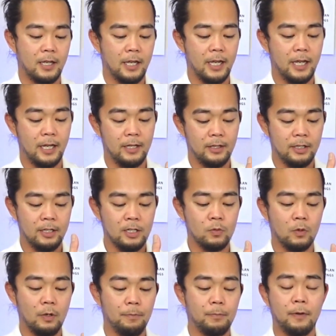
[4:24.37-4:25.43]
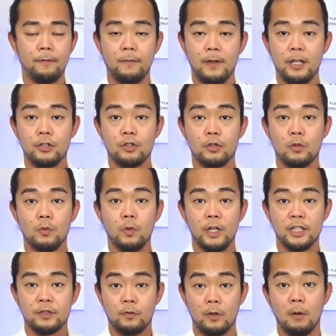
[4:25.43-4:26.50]
And this will prevent your
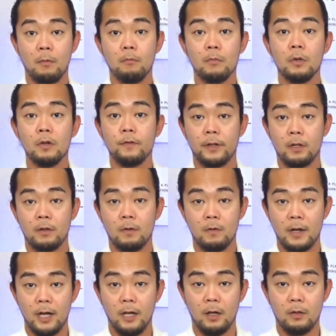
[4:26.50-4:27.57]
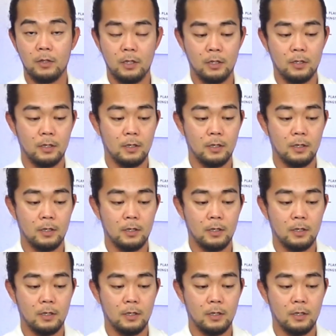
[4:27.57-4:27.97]
wrist from moving around,